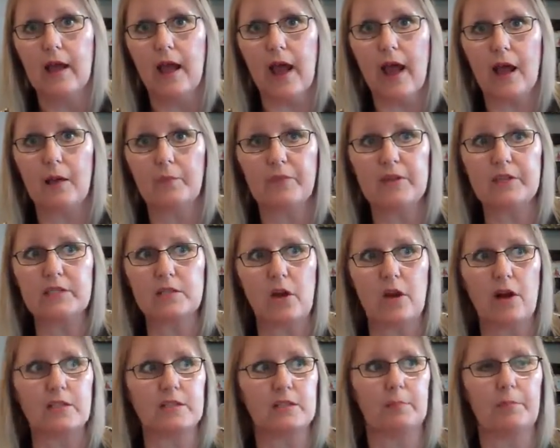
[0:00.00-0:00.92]
um, these
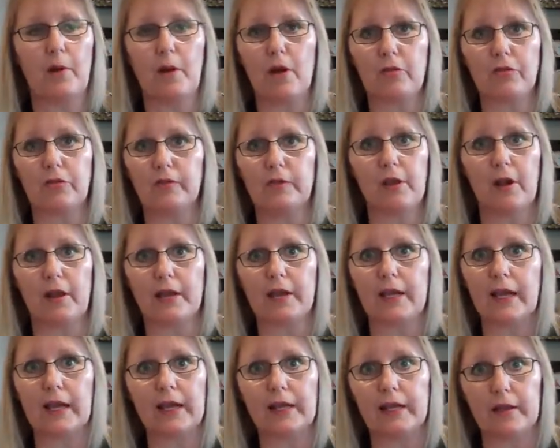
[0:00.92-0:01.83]
guys are both, you know,
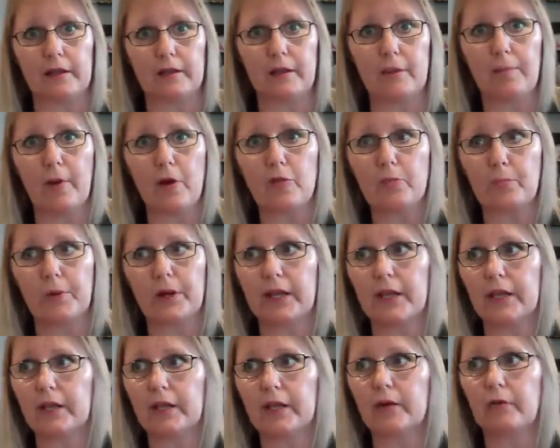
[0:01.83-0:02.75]
killing it. They're both
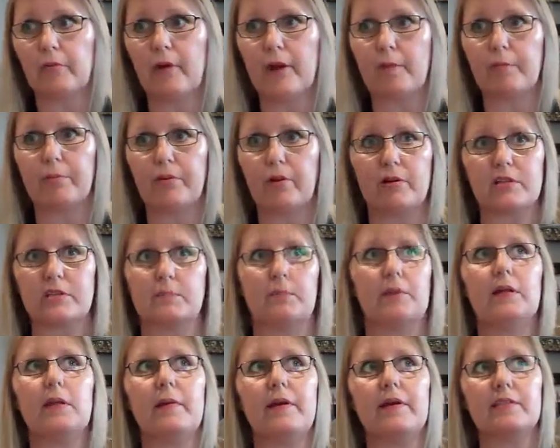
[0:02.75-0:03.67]
bringing in
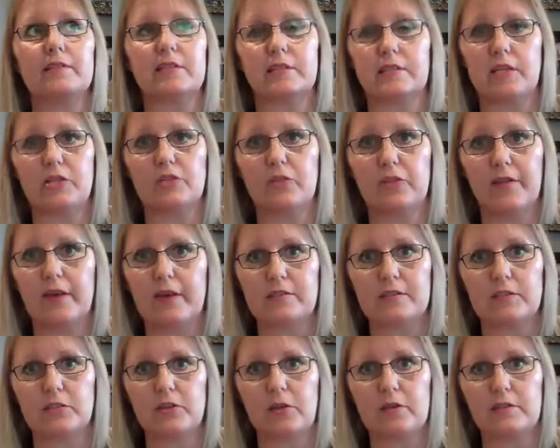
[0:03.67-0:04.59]
approximately about six hundred
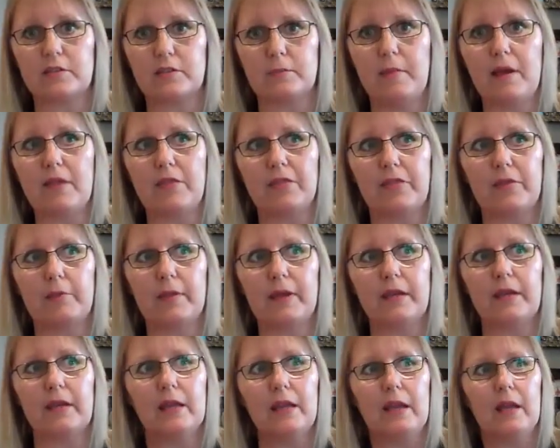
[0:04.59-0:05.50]
thousand dollars a month. I
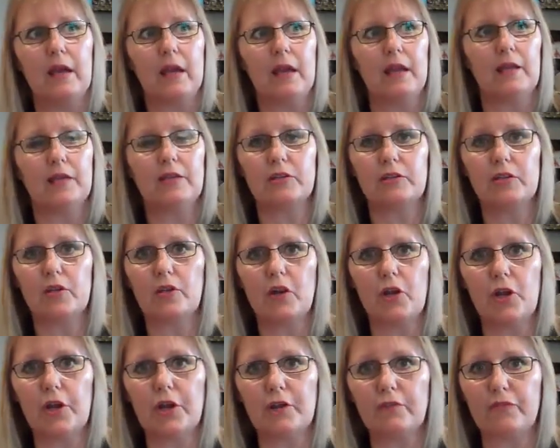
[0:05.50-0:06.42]
mean, you're
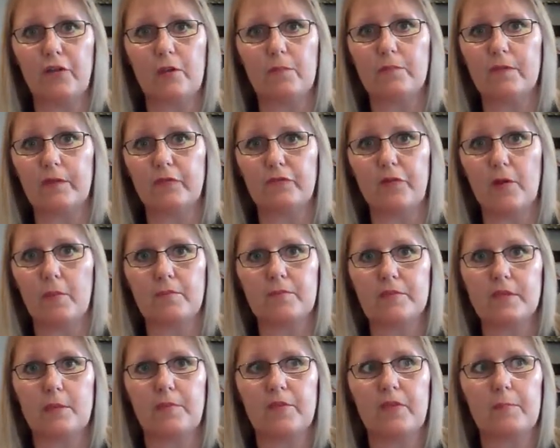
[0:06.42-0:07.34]
learning from from
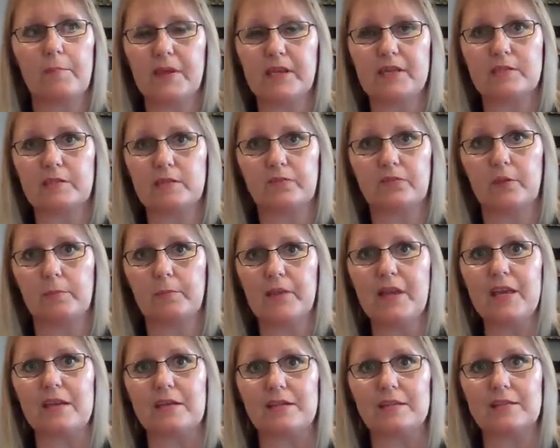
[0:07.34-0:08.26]
some of the best of the
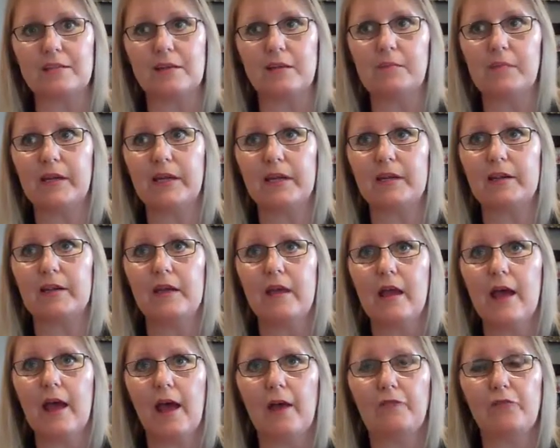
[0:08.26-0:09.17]
best. I mean,
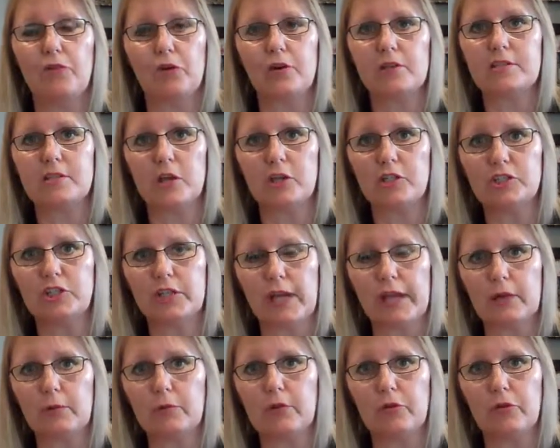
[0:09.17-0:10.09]
if you're
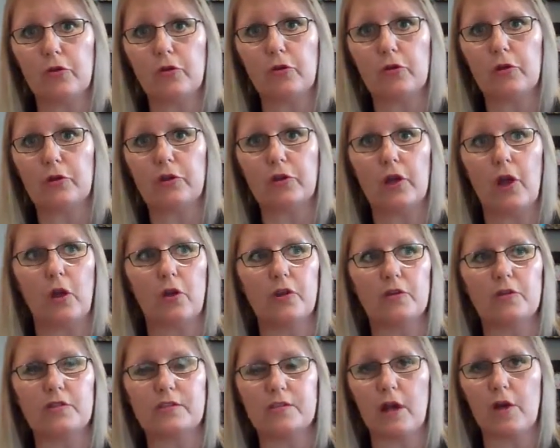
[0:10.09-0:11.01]
associating with your, you know,
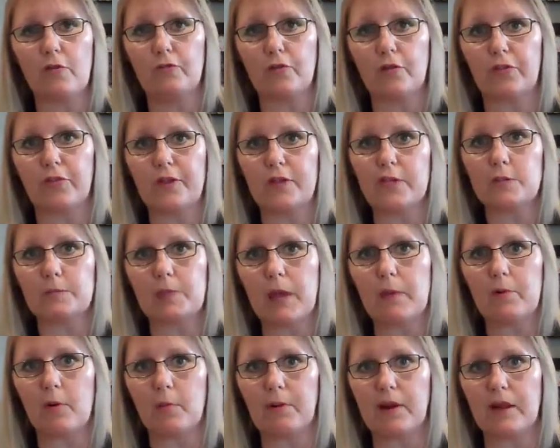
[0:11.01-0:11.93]
yourself with these
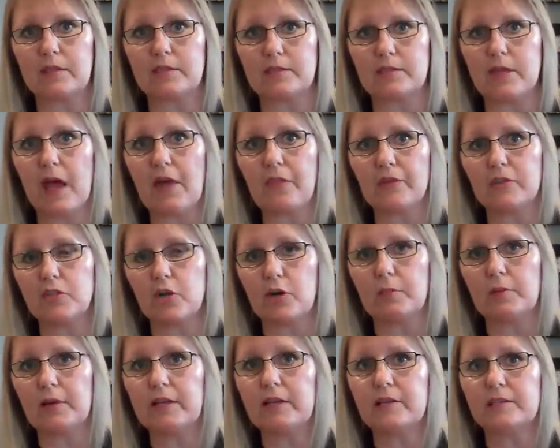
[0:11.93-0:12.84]
people plus other
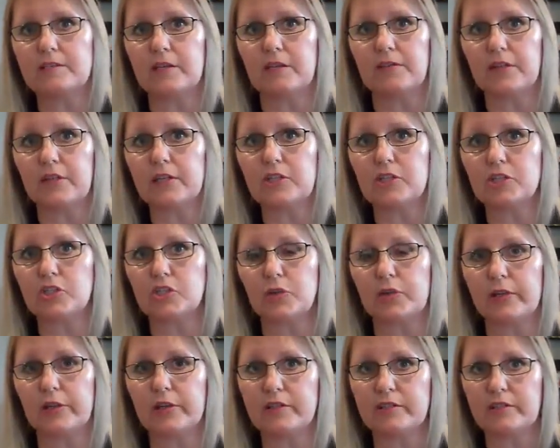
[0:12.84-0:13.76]
top leaders in the
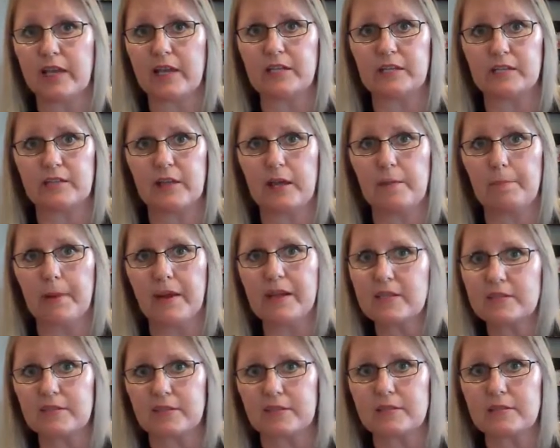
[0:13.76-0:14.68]
industry on a day to day
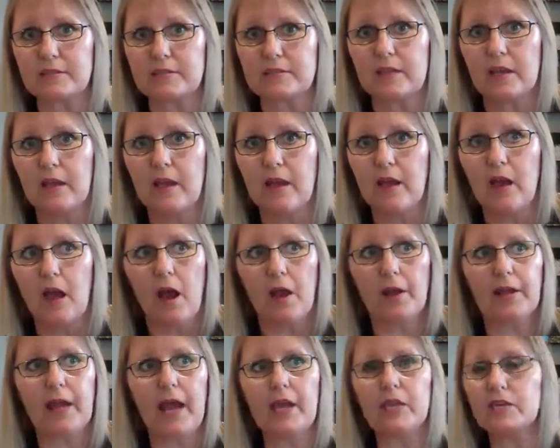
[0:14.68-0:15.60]
basis,
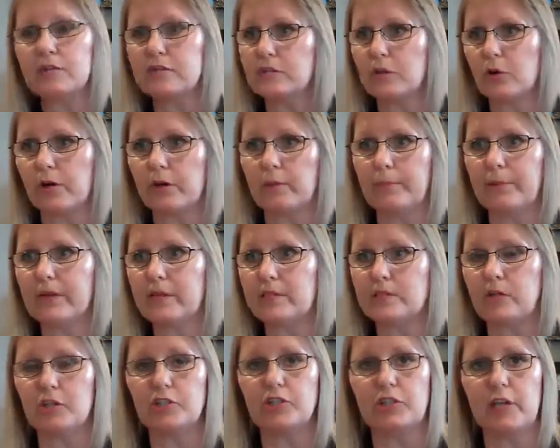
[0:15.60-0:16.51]
okay, you're still going to be
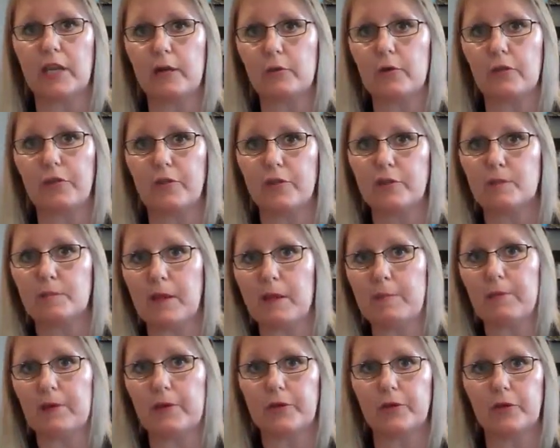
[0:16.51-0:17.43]
associated with those
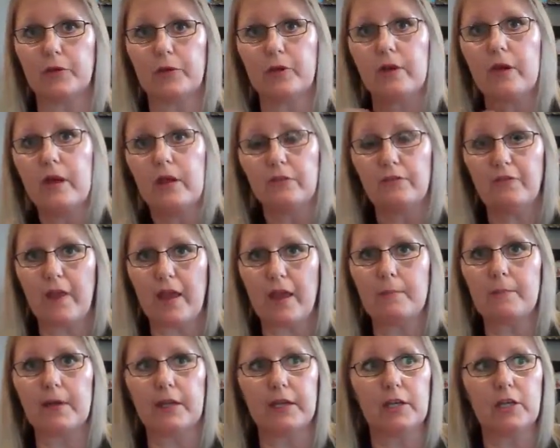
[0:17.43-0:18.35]
people in your
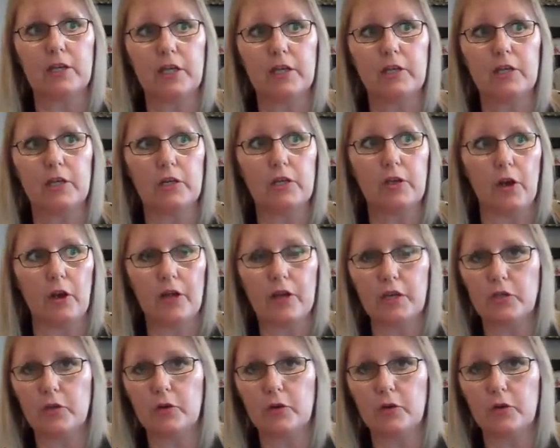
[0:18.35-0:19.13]
family and, and you know in